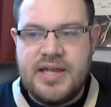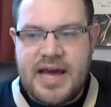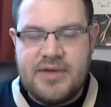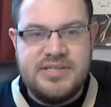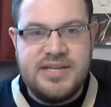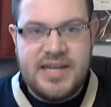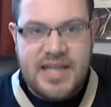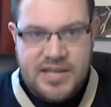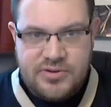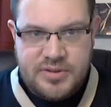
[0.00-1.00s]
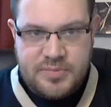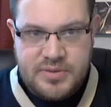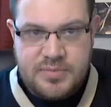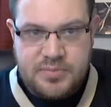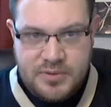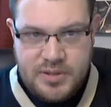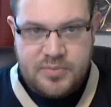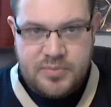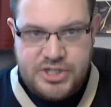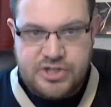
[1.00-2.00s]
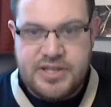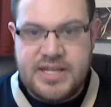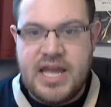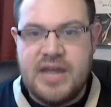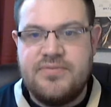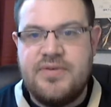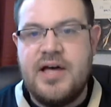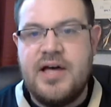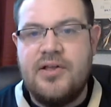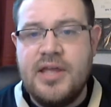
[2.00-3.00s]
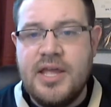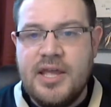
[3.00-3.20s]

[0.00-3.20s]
How is he going to handle the pressure in the NFL?